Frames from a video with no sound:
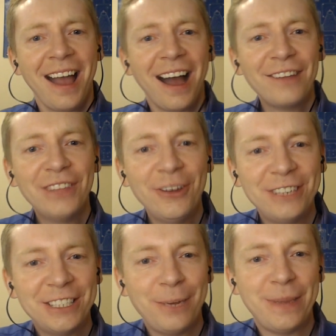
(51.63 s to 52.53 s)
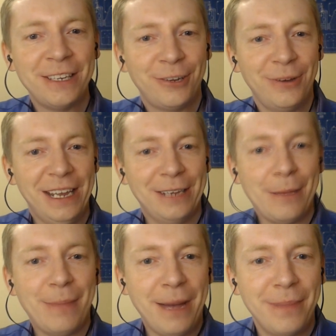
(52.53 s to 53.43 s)
I've noticed you've been
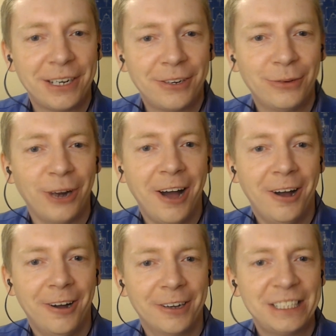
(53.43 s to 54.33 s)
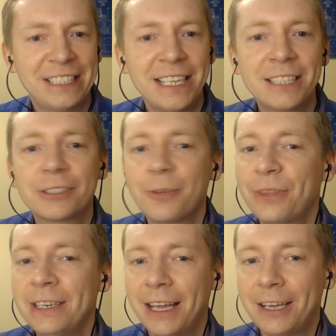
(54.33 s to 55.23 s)
doing mathematical art. Is this
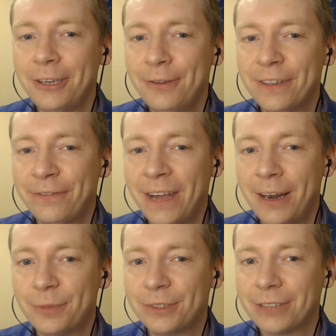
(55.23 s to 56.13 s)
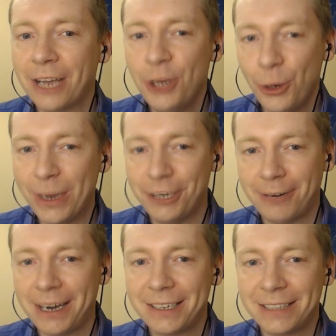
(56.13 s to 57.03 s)
something that you've developed a new
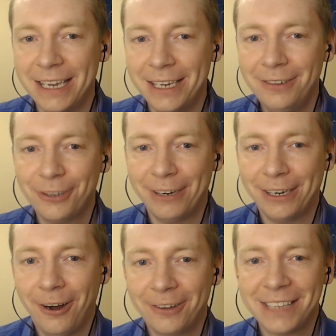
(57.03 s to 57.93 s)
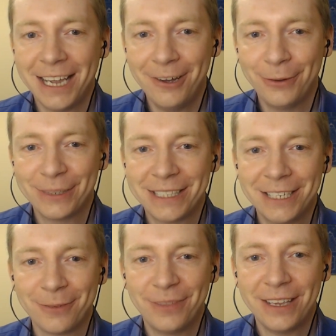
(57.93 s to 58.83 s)
interest in during lockdown, or was
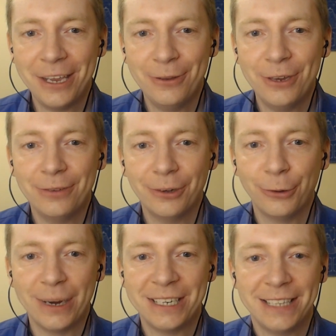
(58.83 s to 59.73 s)
this something you always